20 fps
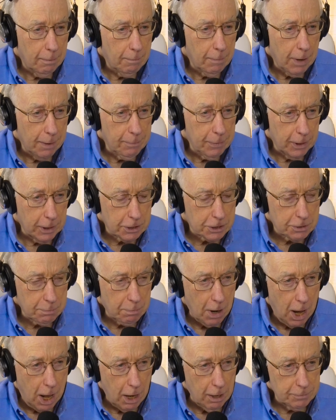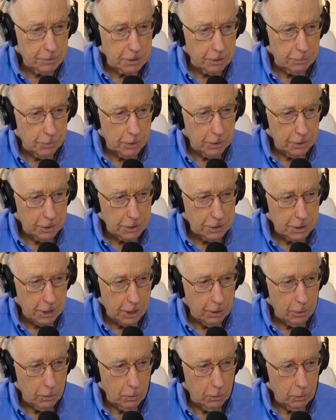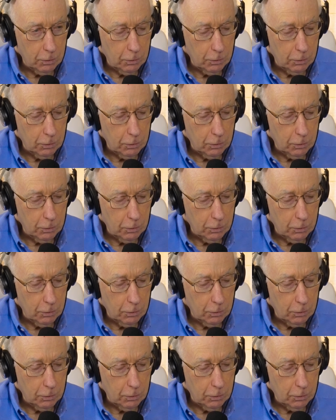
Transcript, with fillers: My biggest problems in real estate